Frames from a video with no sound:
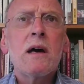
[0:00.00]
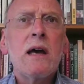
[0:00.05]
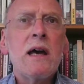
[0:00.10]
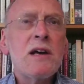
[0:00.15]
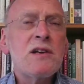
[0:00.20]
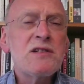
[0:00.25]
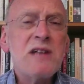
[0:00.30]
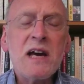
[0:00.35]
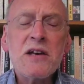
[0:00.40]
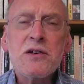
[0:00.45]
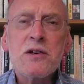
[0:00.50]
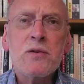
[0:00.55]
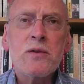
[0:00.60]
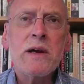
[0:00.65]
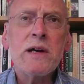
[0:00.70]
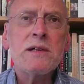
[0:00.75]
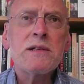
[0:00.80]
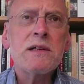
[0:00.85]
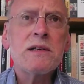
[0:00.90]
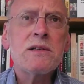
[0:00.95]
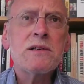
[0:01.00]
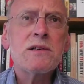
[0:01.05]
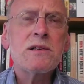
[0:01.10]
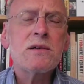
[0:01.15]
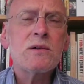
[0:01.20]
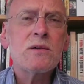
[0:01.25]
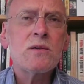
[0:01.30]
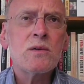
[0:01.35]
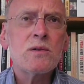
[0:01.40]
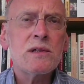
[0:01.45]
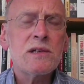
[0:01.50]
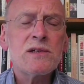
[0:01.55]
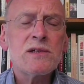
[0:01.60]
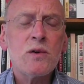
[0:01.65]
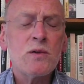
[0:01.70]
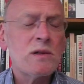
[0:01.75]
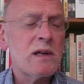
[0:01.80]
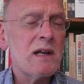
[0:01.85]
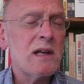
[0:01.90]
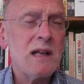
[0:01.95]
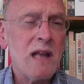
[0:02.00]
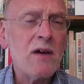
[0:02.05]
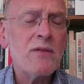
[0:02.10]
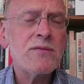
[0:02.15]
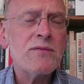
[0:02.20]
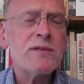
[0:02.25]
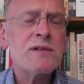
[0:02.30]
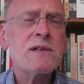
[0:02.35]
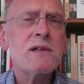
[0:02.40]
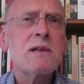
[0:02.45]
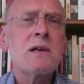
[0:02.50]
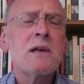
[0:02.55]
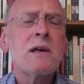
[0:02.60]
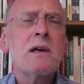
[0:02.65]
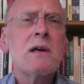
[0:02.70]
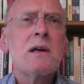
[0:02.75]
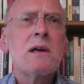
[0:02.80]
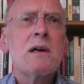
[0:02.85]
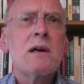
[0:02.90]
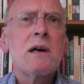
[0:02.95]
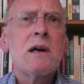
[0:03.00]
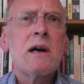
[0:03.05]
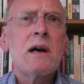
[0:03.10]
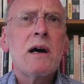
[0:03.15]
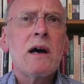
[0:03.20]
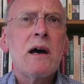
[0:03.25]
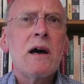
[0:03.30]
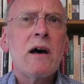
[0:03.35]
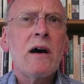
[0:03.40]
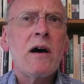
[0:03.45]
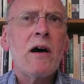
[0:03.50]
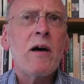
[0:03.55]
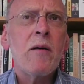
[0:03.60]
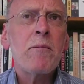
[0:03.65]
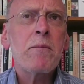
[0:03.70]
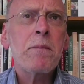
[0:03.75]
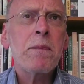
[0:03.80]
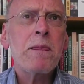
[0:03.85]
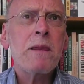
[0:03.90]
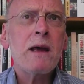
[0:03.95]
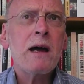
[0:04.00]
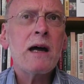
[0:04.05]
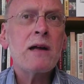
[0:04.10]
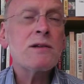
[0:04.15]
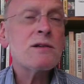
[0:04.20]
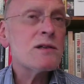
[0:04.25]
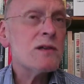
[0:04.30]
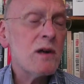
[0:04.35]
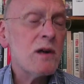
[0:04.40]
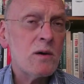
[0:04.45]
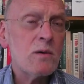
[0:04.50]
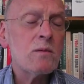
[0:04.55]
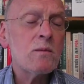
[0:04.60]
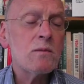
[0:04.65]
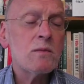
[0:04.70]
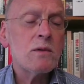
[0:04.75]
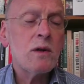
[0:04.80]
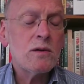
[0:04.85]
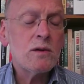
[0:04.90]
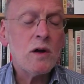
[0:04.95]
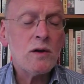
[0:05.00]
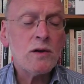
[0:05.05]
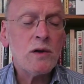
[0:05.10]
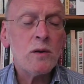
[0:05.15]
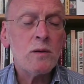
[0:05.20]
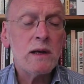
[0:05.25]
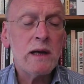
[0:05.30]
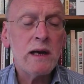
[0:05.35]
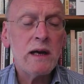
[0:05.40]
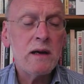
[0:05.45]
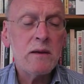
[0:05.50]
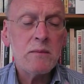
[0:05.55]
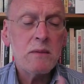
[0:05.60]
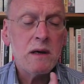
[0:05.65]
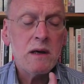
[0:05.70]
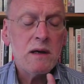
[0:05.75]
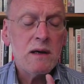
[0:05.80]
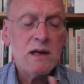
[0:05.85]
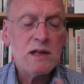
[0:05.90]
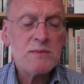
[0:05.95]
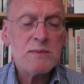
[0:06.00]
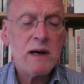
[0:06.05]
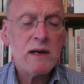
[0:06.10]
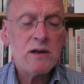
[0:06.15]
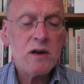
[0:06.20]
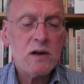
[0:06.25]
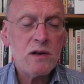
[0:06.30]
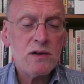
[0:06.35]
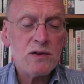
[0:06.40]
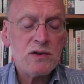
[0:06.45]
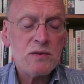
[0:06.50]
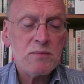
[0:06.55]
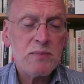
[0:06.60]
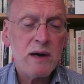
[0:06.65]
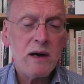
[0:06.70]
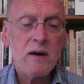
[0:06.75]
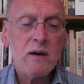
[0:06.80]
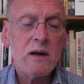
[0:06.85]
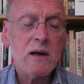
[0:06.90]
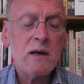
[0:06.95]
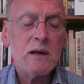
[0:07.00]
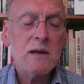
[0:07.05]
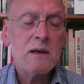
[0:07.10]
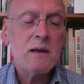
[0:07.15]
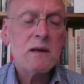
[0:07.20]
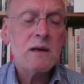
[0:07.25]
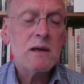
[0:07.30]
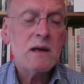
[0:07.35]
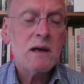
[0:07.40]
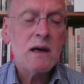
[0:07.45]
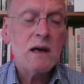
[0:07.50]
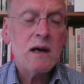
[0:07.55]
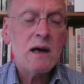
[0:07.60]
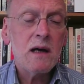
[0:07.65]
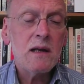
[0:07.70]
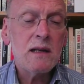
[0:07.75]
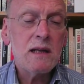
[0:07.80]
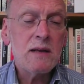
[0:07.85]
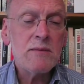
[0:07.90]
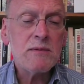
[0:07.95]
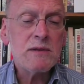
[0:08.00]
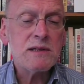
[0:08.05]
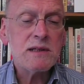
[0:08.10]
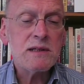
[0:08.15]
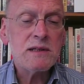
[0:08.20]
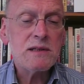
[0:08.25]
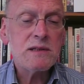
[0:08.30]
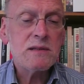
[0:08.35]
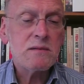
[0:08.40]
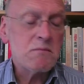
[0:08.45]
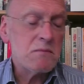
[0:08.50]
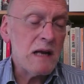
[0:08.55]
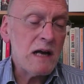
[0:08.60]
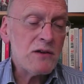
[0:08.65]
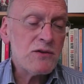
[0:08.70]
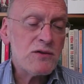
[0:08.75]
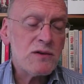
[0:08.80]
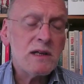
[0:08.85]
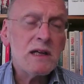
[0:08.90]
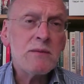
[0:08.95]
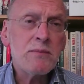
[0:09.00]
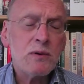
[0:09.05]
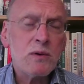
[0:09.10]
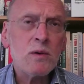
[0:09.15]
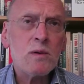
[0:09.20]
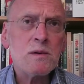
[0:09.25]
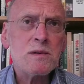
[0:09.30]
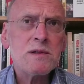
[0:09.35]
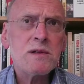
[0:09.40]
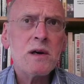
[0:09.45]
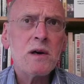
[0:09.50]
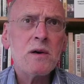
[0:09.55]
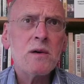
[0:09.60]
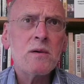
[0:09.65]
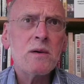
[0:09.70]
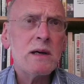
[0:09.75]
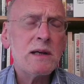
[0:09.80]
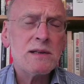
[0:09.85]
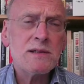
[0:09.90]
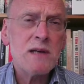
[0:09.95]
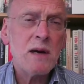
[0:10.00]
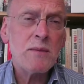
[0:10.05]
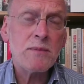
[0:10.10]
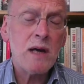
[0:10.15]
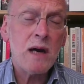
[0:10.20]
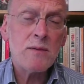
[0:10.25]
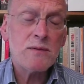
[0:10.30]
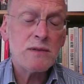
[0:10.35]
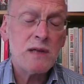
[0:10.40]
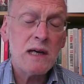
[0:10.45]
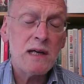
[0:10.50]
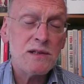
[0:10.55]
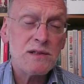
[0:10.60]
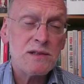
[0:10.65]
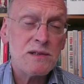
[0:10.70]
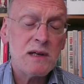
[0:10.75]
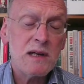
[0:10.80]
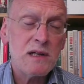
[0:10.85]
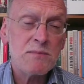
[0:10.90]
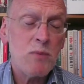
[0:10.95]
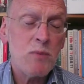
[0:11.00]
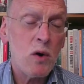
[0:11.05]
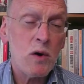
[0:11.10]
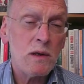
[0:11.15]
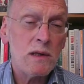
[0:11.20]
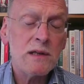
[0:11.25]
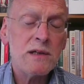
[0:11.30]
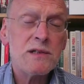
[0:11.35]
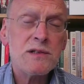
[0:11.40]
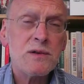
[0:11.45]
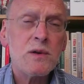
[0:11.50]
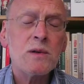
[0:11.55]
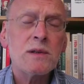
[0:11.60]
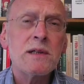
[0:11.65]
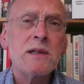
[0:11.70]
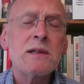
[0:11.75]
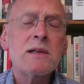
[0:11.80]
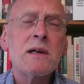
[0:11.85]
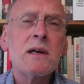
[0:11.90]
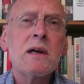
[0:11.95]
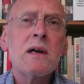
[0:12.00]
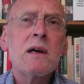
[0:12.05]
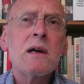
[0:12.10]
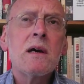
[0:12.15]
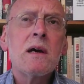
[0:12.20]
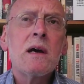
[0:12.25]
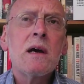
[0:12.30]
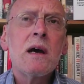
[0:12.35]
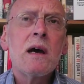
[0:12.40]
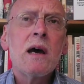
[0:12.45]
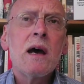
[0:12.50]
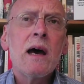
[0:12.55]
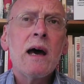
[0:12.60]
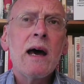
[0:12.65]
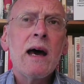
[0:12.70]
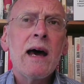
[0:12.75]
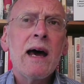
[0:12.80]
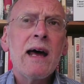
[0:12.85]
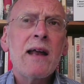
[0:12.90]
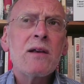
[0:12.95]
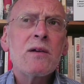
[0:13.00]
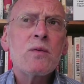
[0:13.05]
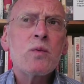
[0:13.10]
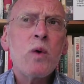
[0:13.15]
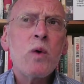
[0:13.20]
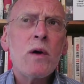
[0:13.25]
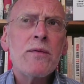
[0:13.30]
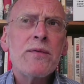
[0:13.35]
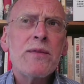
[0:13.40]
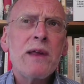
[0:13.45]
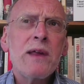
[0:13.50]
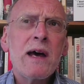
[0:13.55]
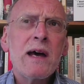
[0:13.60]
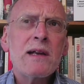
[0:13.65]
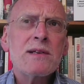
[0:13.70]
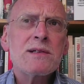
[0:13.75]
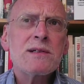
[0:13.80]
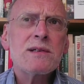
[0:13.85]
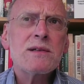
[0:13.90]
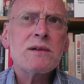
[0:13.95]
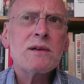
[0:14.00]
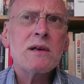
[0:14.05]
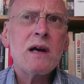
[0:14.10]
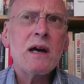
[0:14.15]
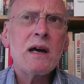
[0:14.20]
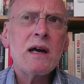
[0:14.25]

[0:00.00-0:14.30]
exaggerated or distorted loves. And so not only is my knowledge and power limited naturally, but also it sometimes is morally distorted. And what that